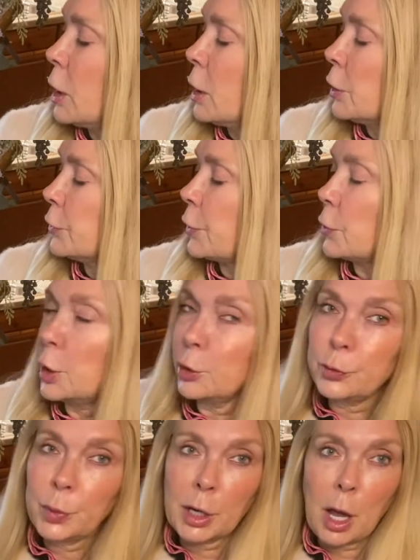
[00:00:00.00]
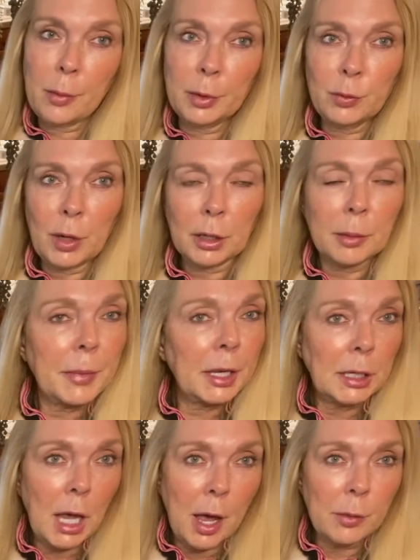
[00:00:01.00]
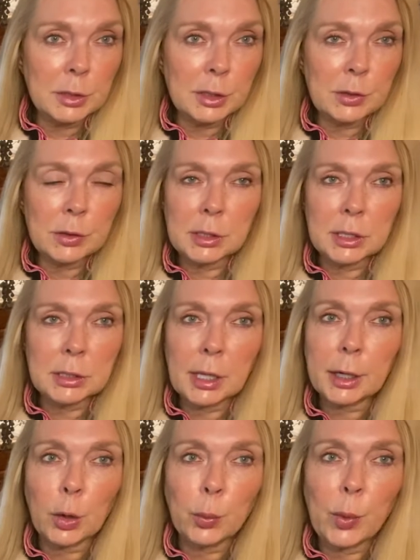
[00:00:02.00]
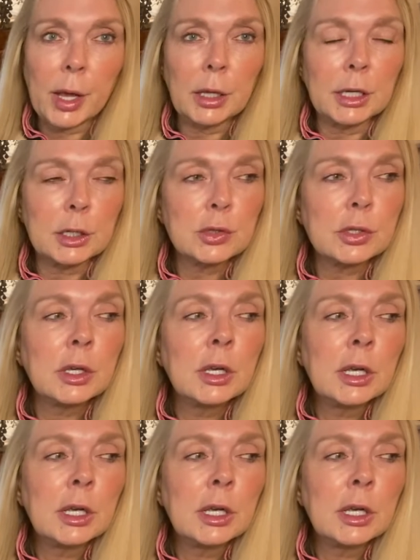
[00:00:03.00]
So here's what I would recommend. I would use this like a relish.